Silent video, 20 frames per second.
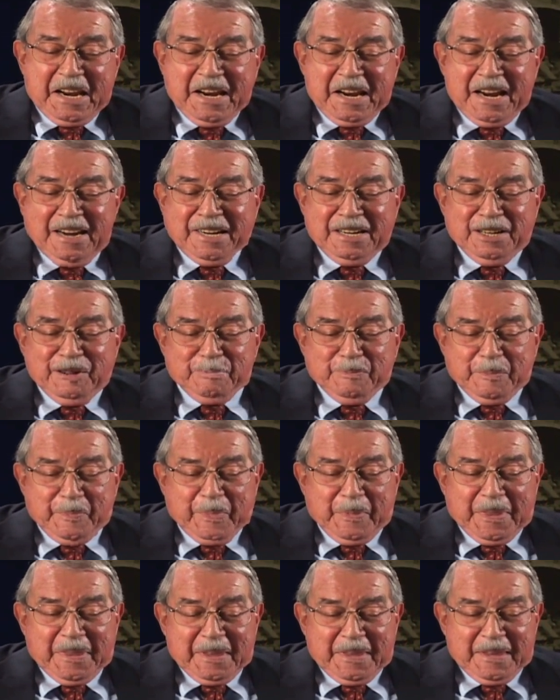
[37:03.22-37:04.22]
and
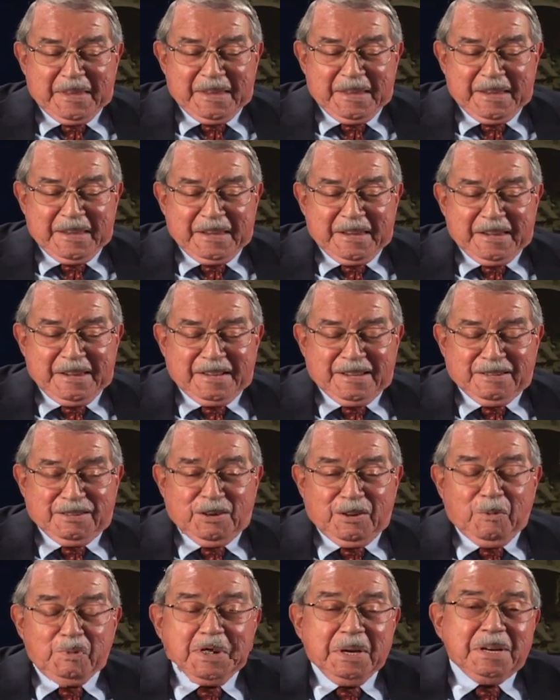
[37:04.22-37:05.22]

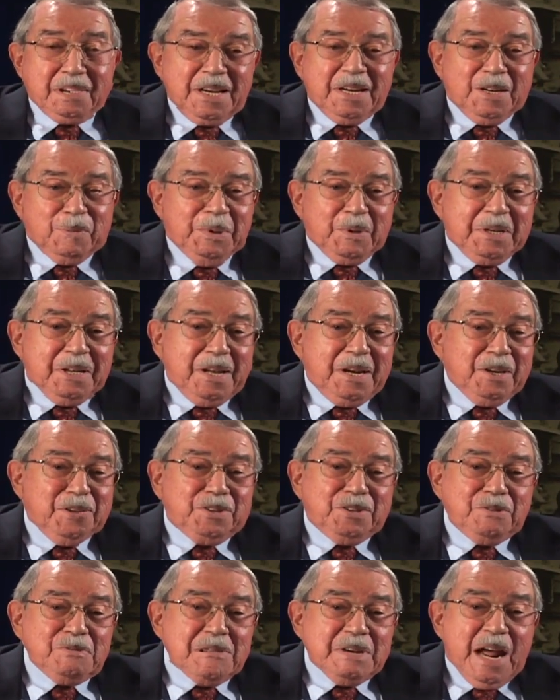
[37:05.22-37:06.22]
so we did it. We did it
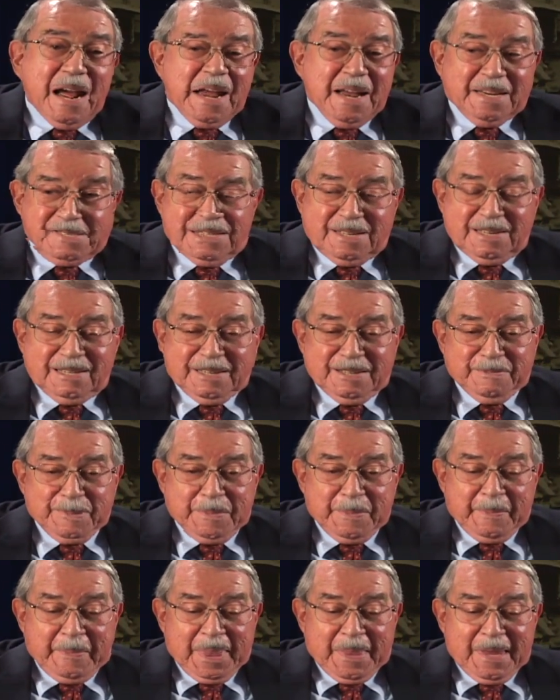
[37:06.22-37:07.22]
two nights.
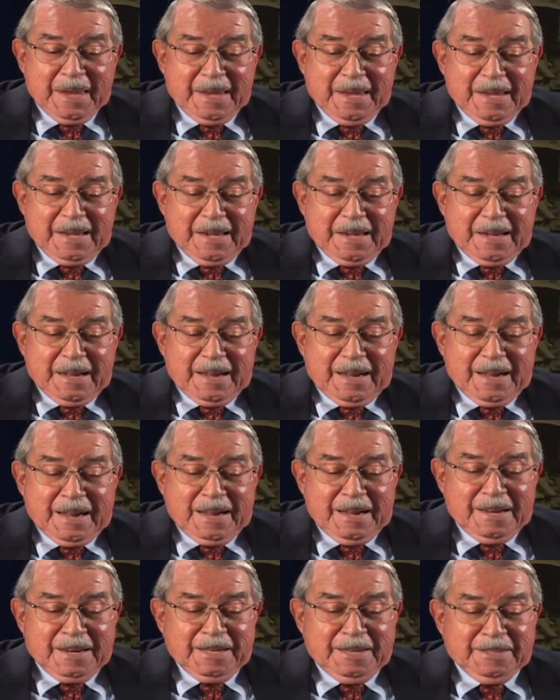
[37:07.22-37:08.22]

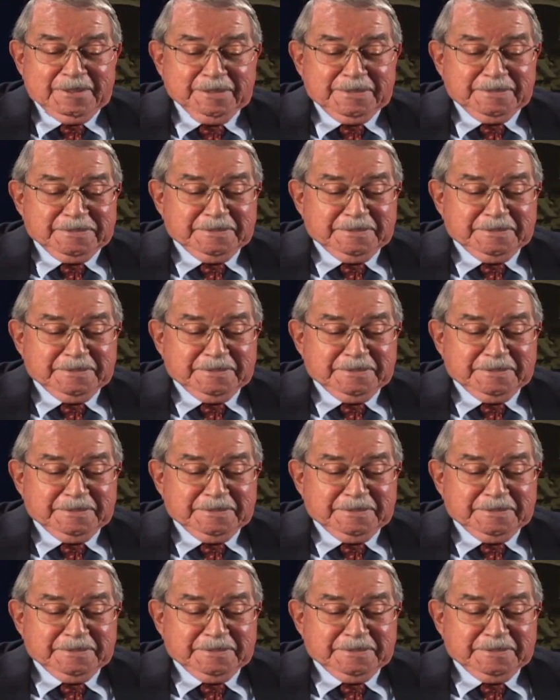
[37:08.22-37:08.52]
And